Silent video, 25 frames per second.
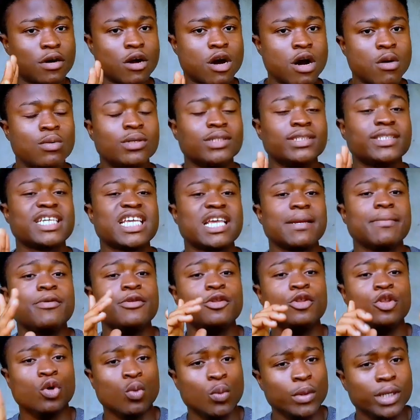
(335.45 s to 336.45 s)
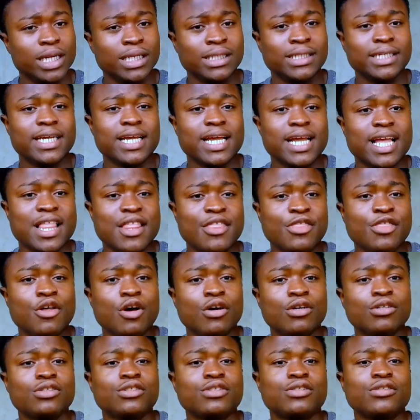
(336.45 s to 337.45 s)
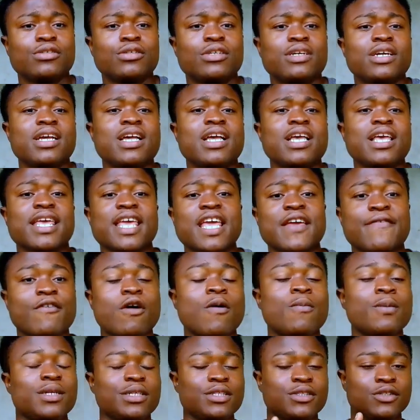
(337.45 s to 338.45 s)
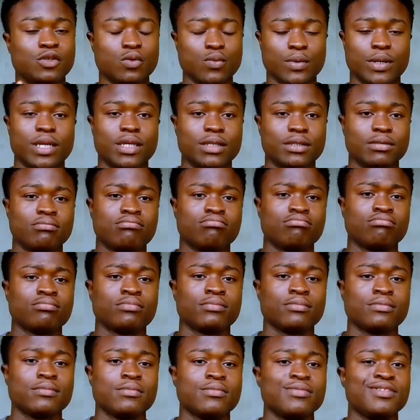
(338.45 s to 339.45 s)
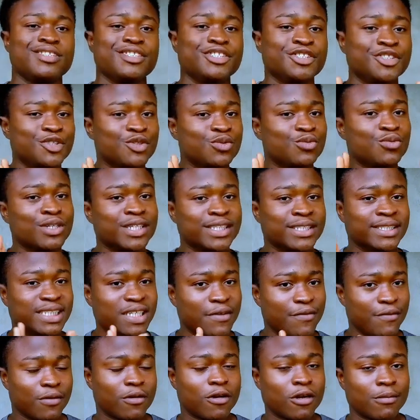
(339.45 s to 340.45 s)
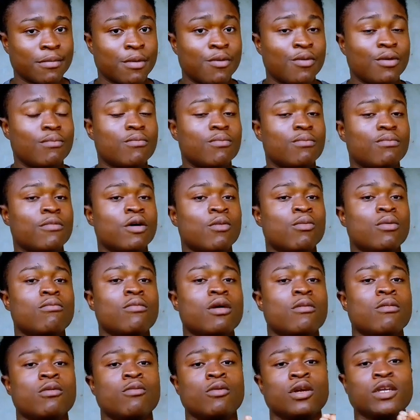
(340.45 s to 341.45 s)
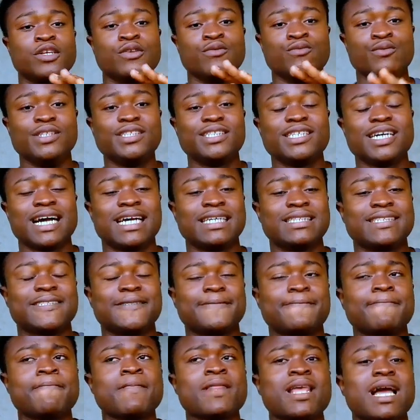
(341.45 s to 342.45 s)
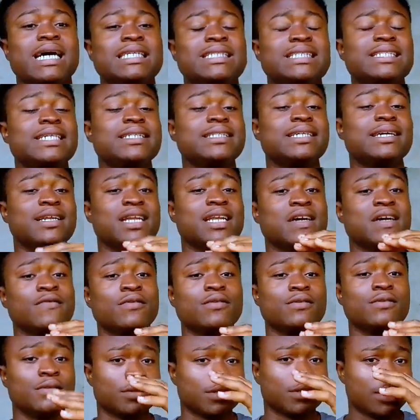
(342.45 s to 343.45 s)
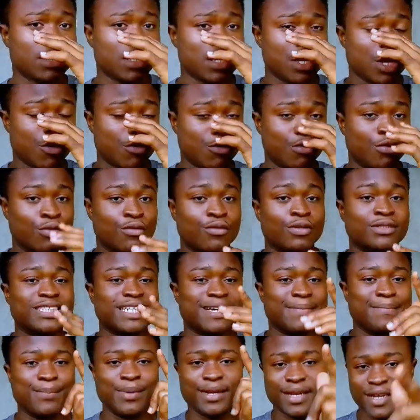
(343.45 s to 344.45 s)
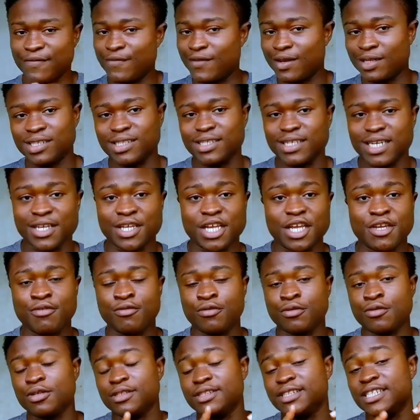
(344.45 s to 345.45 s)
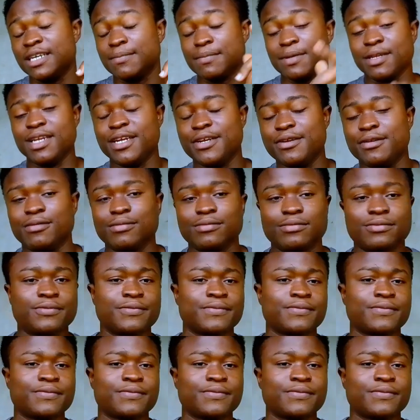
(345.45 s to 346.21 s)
Always keep doing it and don't give up in doing it. YouTuber is difficult, but when you reach at a certain level, you're gonna start benefiting and you're gonna thank me later.